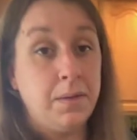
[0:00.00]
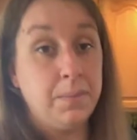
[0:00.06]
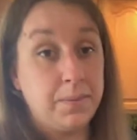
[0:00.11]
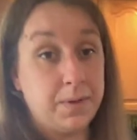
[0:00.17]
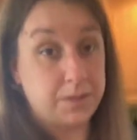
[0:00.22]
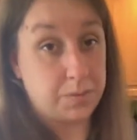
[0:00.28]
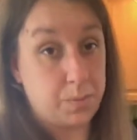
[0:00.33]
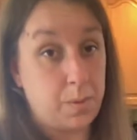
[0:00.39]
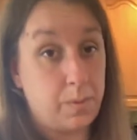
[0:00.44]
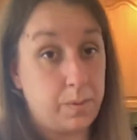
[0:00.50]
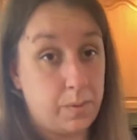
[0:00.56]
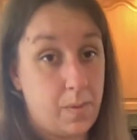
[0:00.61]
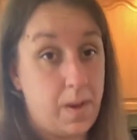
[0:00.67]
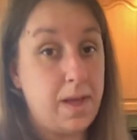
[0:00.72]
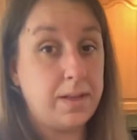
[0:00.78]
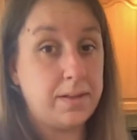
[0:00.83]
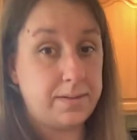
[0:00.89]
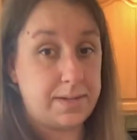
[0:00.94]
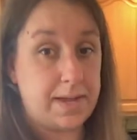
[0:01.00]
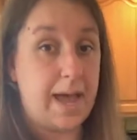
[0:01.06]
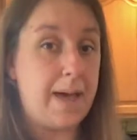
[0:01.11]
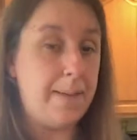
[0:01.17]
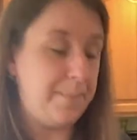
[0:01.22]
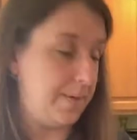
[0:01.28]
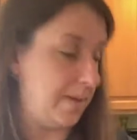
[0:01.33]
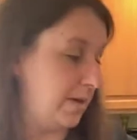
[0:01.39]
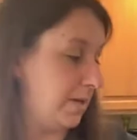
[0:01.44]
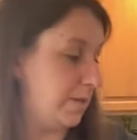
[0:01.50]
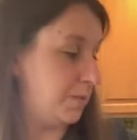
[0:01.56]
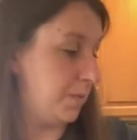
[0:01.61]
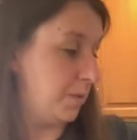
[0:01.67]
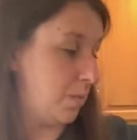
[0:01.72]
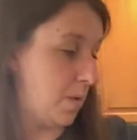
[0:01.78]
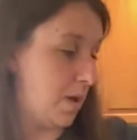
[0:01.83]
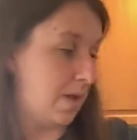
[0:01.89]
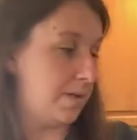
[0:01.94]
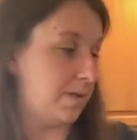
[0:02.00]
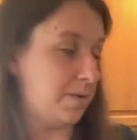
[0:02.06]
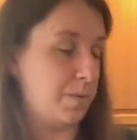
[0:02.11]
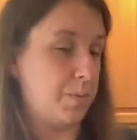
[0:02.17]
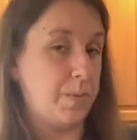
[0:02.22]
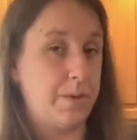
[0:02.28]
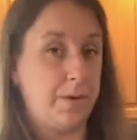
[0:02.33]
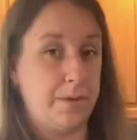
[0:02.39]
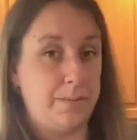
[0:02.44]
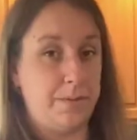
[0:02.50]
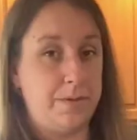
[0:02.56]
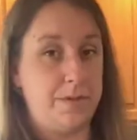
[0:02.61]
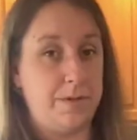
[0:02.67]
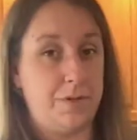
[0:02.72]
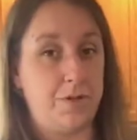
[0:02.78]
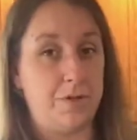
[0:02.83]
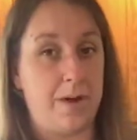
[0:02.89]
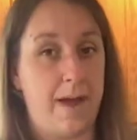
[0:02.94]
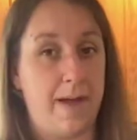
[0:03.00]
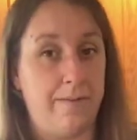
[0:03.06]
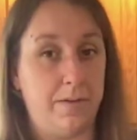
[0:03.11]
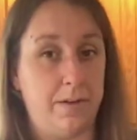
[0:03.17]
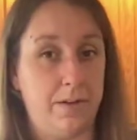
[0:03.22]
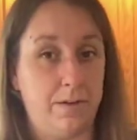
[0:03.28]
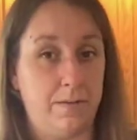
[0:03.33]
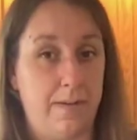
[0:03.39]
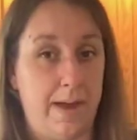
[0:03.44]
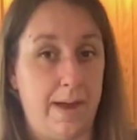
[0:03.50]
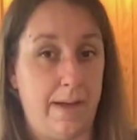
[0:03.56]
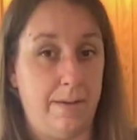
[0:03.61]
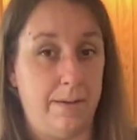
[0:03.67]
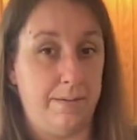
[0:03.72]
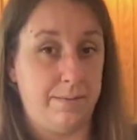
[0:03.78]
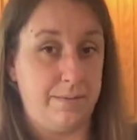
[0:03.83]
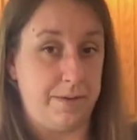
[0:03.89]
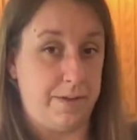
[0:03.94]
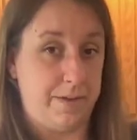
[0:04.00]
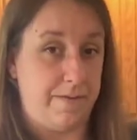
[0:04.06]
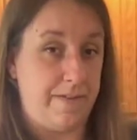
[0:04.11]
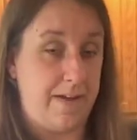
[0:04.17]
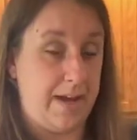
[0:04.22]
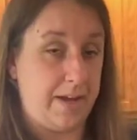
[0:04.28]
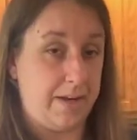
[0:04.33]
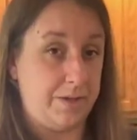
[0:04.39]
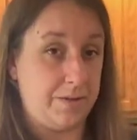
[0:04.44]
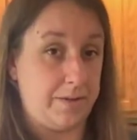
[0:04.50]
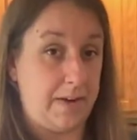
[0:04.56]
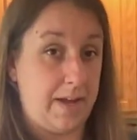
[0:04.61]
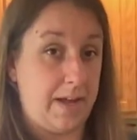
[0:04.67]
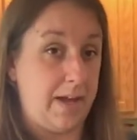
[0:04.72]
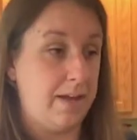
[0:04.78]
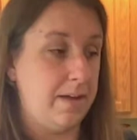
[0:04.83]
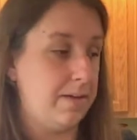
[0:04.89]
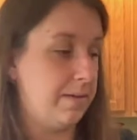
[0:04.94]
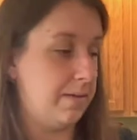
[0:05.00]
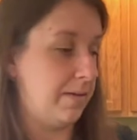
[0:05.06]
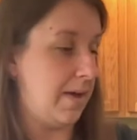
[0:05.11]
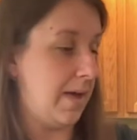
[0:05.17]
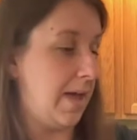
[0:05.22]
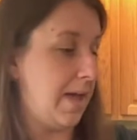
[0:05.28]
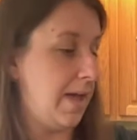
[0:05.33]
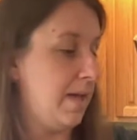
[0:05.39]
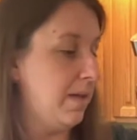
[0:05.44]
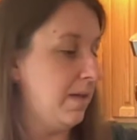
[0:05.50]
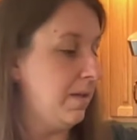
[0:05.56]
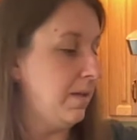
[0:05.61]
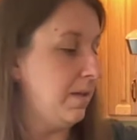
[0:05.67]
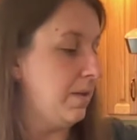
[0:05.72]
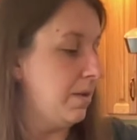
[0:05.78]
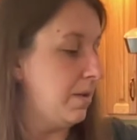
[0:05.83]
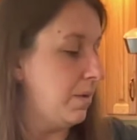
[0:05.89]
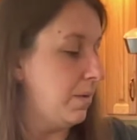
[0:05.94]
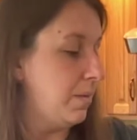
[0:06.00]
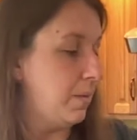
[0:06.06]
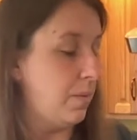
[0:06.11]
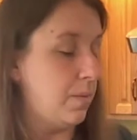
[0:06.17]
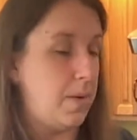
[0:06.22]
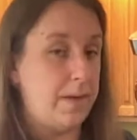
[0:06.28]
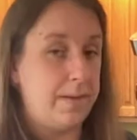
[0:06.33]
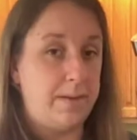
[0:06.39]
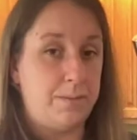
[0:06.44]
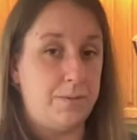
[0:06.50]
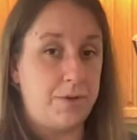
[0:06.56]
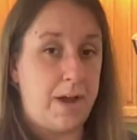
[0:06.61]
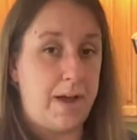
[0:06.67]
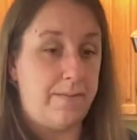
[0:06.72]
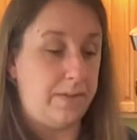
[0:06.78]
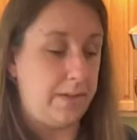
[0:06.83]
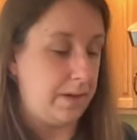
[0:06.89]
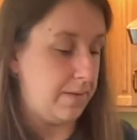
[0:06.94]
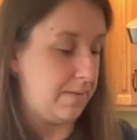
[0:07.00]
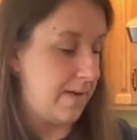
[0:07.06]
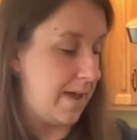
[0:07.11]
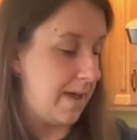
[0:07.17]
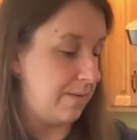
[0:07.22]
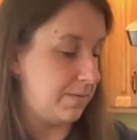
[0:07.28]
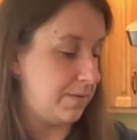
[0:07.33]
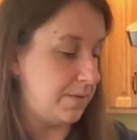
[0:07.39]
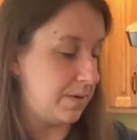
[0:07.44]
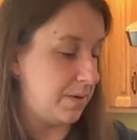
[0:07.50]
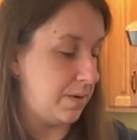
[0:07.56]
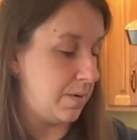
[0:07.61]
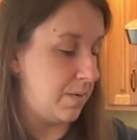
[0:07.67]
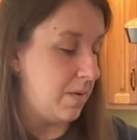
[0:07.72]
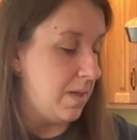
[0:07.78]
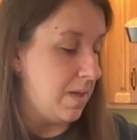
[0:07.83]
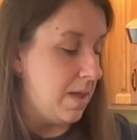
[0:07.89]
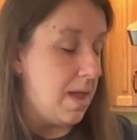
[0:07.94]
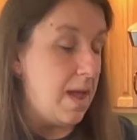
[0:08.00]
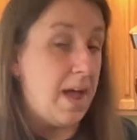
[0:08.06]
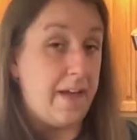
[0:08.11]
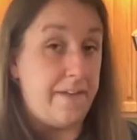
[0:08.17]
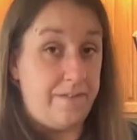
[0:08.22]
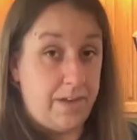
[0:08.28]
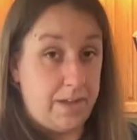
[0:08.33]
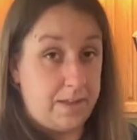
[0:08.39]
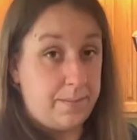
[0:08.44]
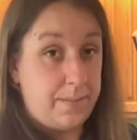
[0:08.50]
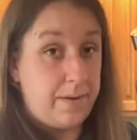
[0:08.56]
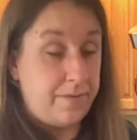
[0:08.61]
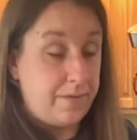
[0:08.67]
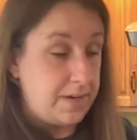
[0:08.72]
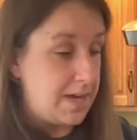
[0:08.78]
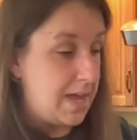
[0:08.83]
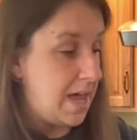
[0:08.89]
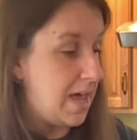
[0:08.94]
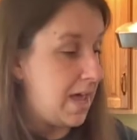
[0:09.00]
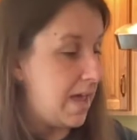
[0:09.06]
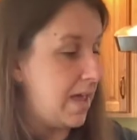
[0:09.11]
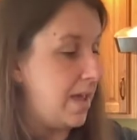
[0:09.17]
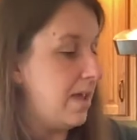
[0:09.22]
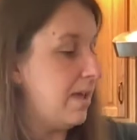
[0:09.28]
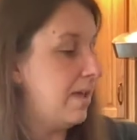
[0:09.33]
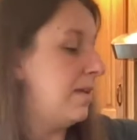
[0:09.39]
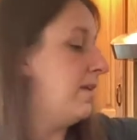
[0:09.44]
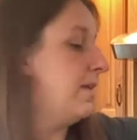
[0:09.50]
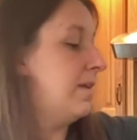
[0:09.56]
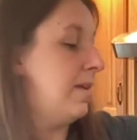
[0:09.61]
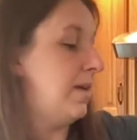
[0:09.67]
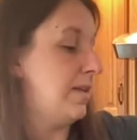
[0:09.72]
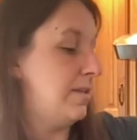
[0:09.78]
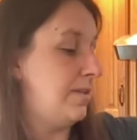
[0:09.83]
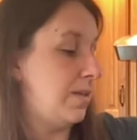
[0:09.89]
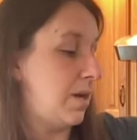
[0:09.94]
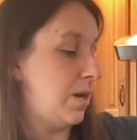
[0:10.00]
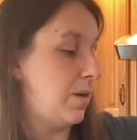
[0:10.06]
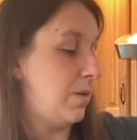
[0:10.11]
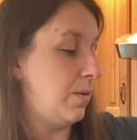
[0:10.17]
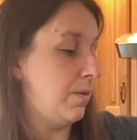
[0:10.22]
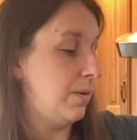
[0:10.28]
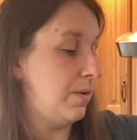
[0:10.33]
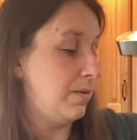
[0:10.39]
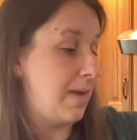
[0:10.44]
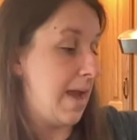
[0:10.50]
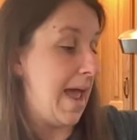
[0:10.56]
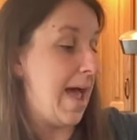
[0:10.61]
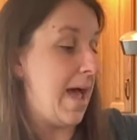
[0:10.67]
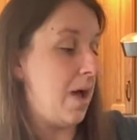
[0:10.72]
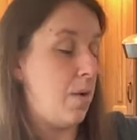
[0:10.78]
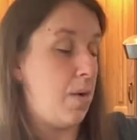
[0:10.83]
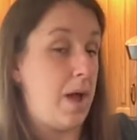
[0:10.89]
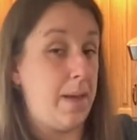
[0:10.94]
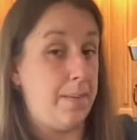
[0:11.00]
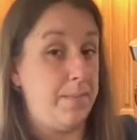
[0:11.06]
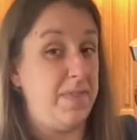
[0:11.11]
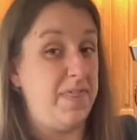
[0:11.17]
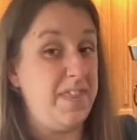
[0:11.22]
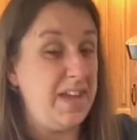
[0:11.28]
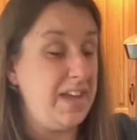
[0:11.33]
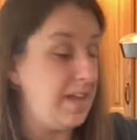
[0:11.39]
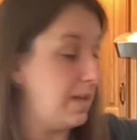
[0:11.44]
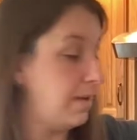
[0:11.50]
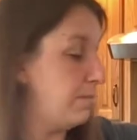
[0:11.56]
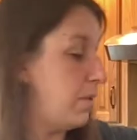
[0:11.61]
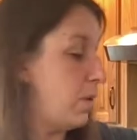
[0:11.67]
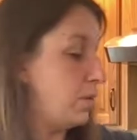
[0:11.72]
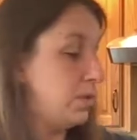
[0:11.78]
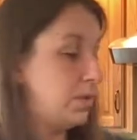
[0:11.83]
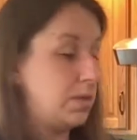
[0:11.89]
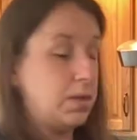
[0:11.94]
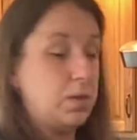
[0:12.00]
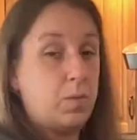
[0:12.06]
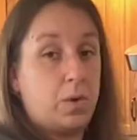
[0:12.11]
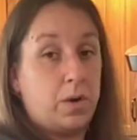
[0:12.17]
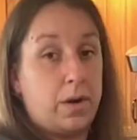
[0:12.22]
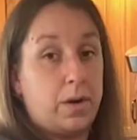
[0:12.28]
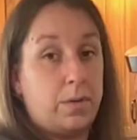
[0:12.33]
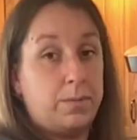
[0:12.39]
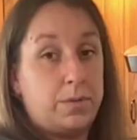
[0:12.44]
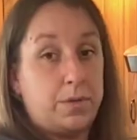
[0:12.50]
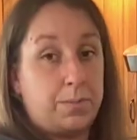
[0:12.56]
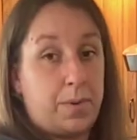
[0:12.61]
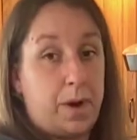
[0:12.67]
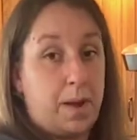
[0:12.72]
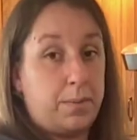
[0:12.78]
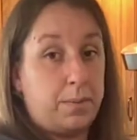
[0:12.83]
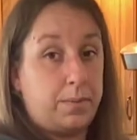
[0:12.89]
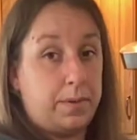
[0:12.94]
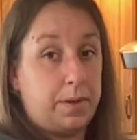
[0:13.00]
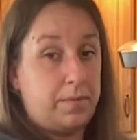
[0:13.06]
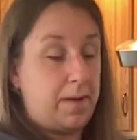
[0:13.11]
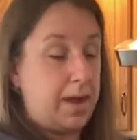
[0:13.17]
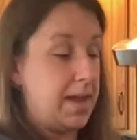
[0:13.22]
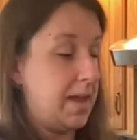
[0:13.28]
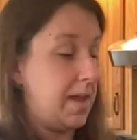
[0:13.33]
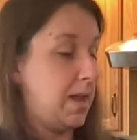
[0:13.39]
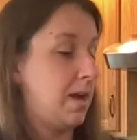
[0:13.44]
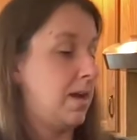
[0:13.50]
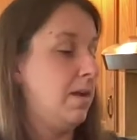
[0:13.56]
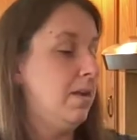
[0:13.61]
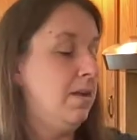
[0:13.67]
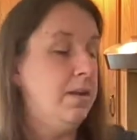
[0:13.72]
Because what we want to happen is we want the worms to travel around the factory, okay? We want them traveling around. So I feed them every day. And so now I'm thinking most of the worms are probably right here.